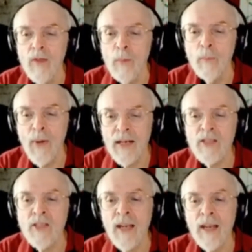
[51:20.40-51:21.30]
The
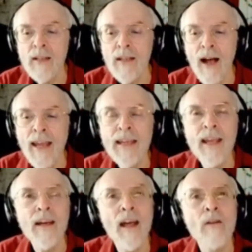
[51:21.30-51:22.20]
biggest thing that I
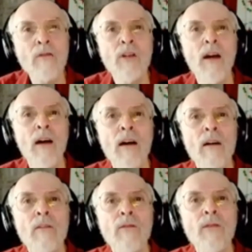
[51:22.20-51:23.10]
get out
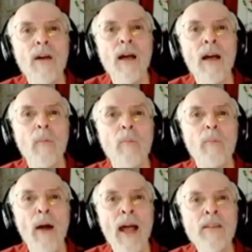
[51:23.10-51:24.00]
of
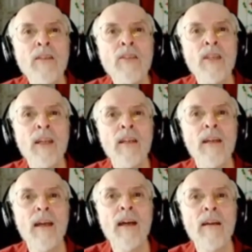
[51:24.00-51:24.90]

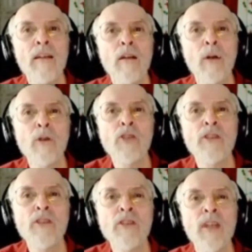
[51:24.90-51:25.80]
practicing
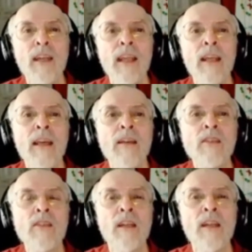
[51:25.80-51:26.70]
conclusions
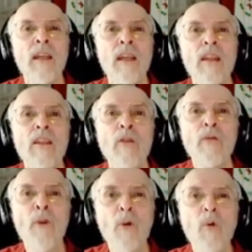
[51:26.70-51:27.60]
is the
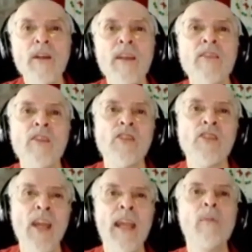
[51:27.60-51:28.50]
footwork is the
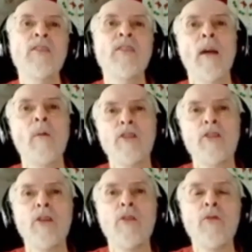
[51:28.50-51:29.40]
same as I will
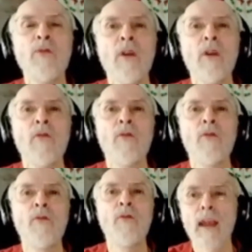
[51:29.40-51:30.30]
do
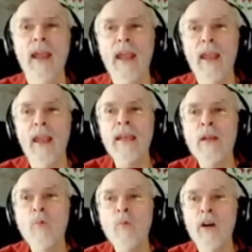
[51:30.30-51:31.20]
for
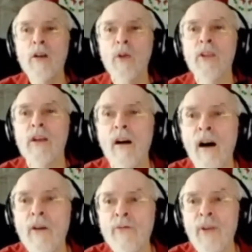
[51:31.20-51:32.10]
any work with an
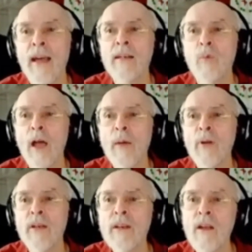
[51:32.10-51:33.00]
offhand
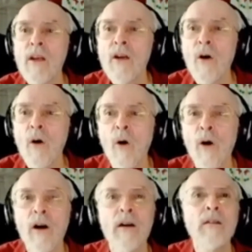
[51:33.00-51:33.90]
weapon
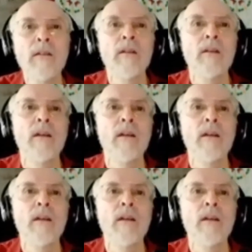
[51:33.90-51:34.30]
or